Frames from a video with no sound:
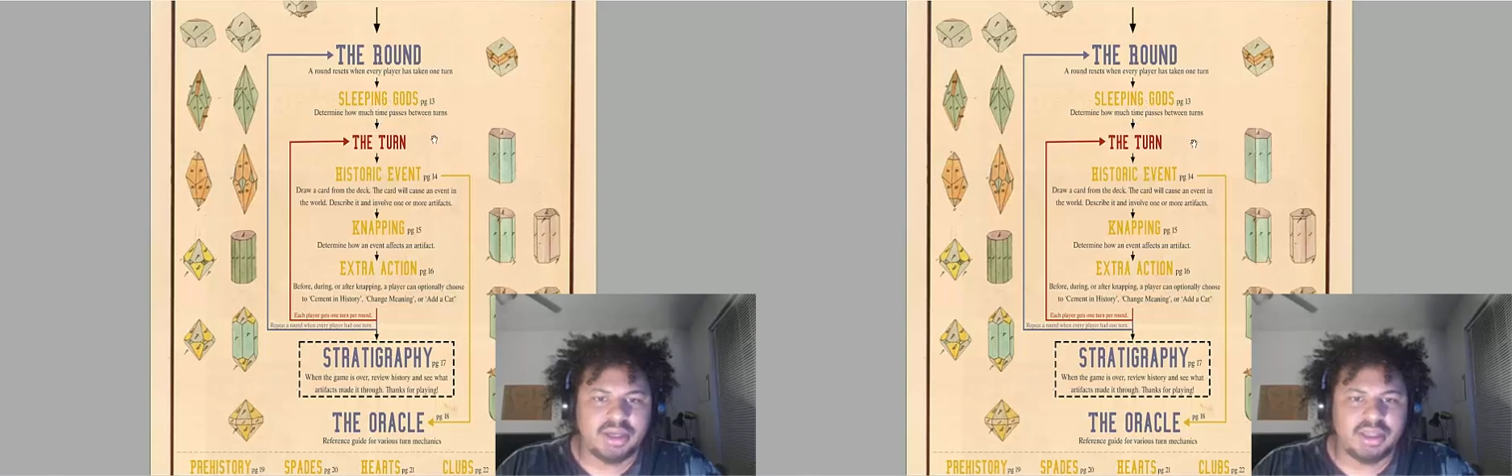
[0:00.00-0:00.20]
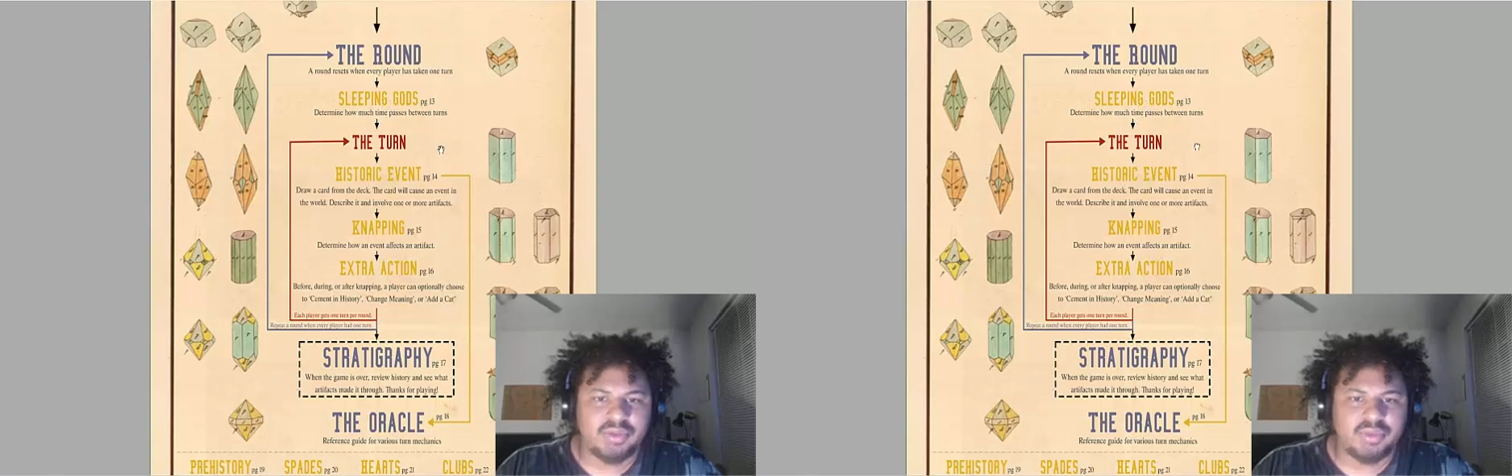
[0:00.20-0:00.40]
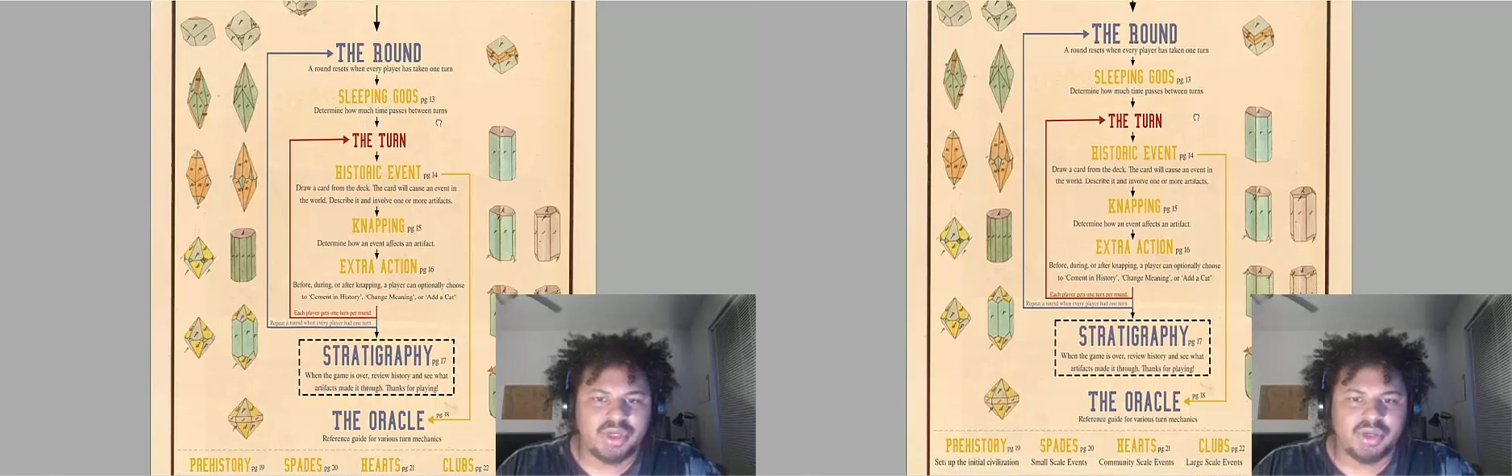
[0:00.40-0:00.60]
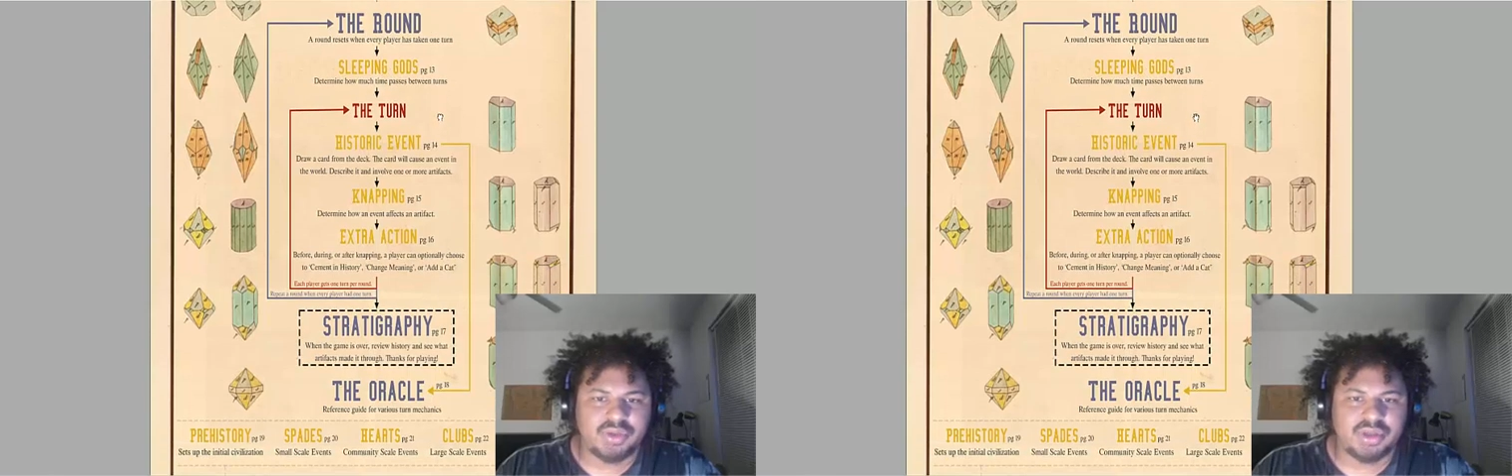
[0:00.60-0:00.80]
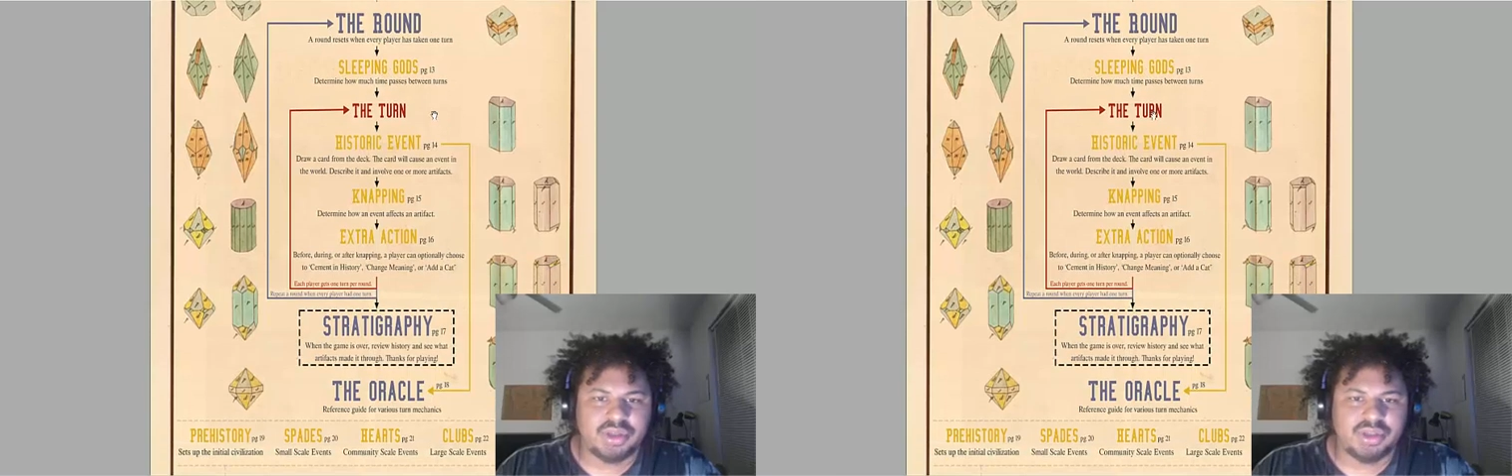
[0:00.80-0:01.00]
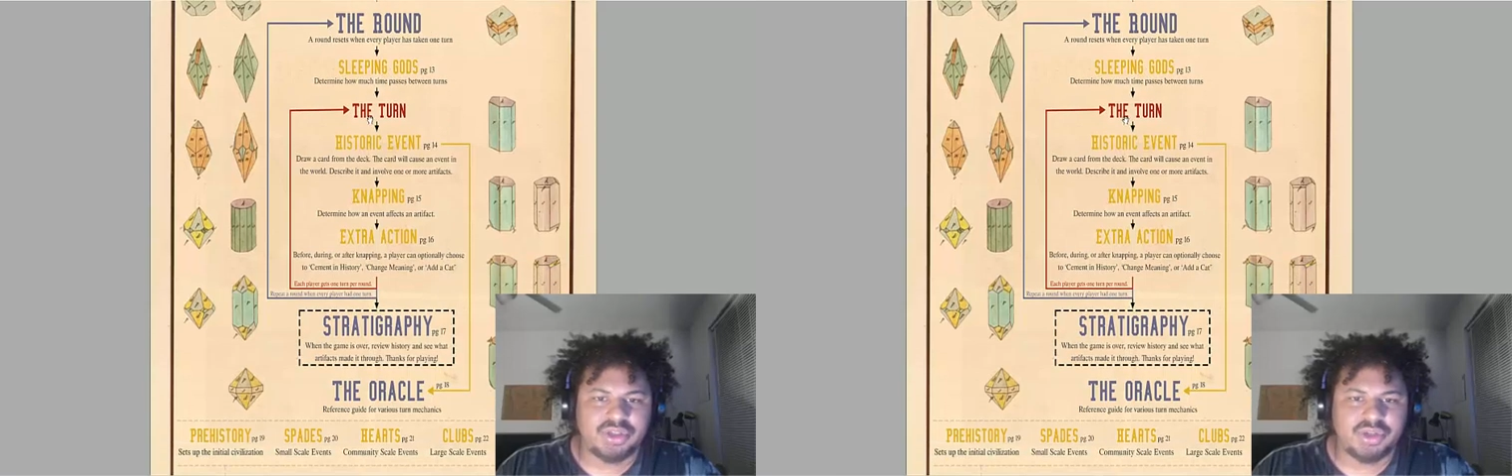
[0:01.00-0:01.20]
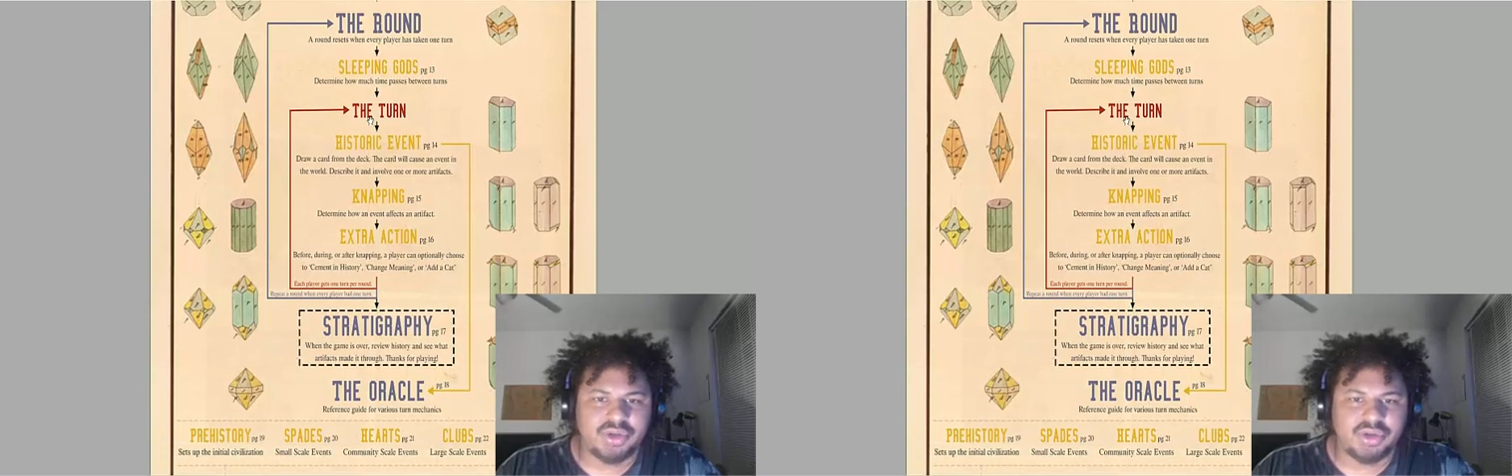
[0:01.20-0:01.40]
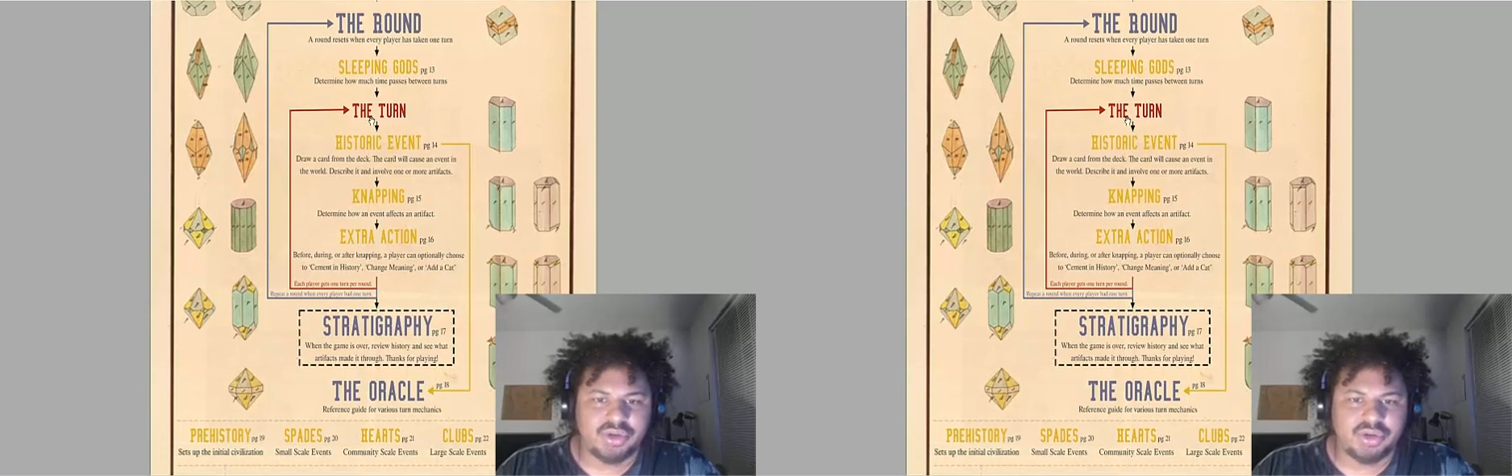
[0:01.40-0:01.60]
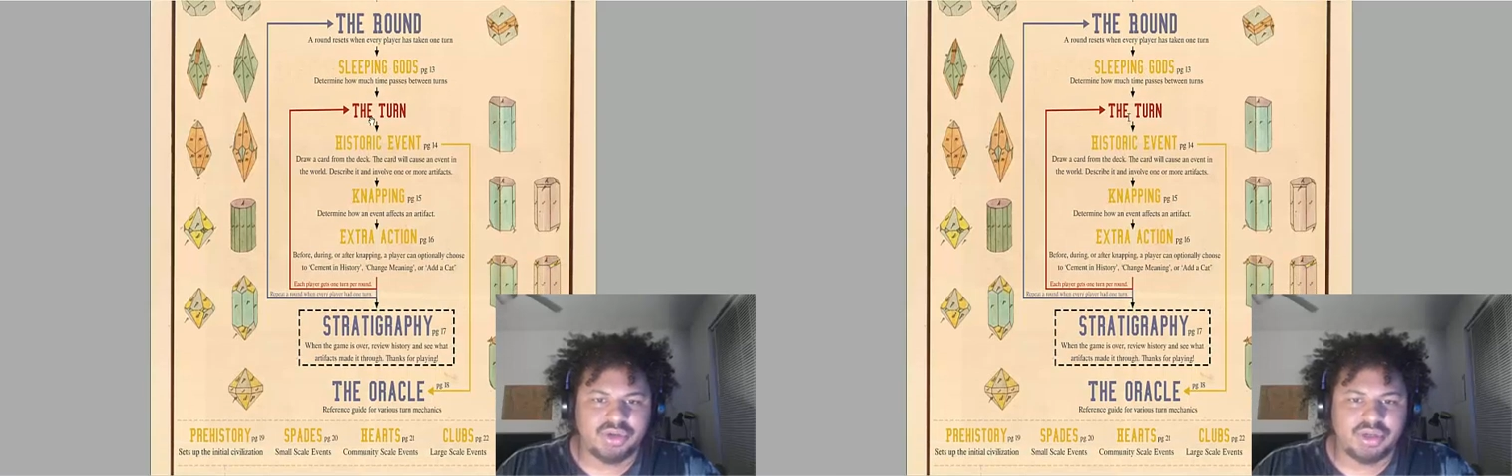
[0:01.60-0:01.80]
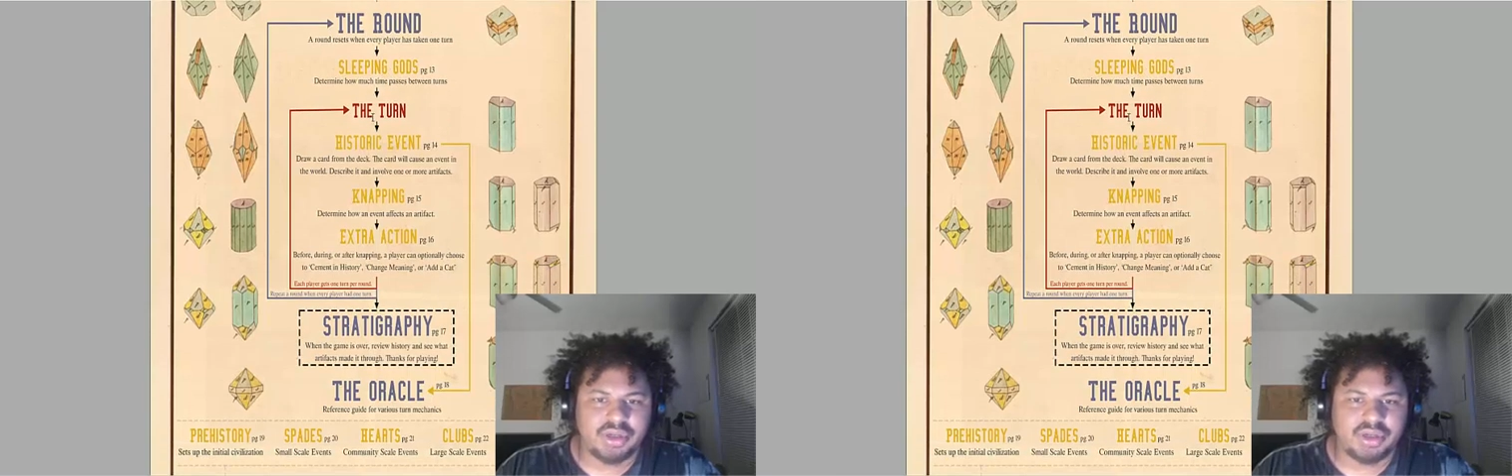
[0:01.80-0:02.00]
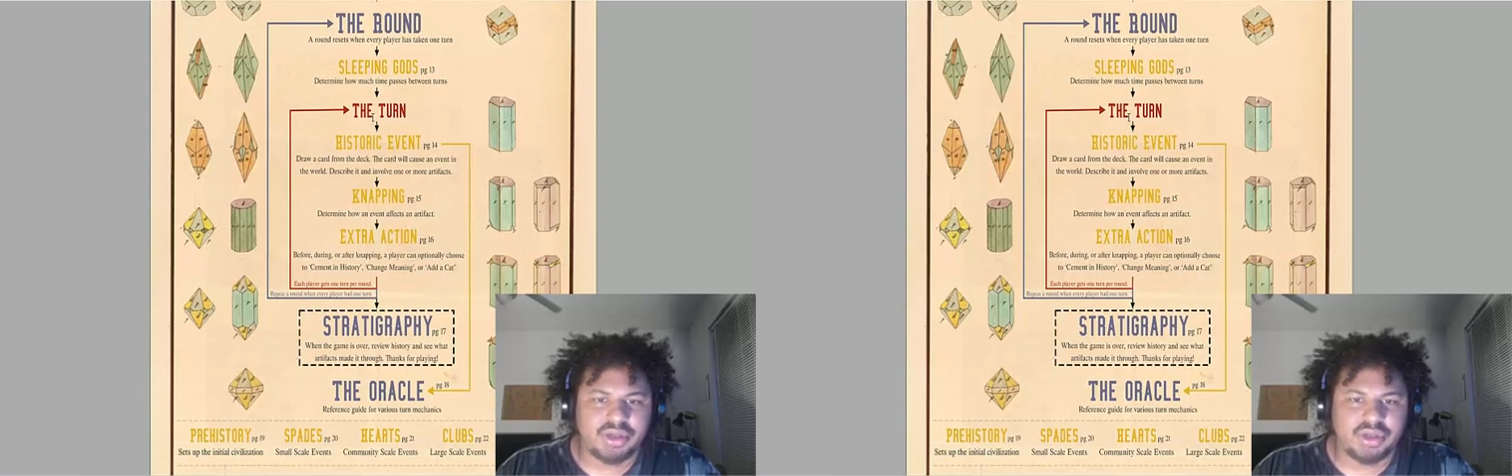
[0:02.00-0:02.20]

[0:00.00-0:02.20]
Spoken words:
and then we go to the turn.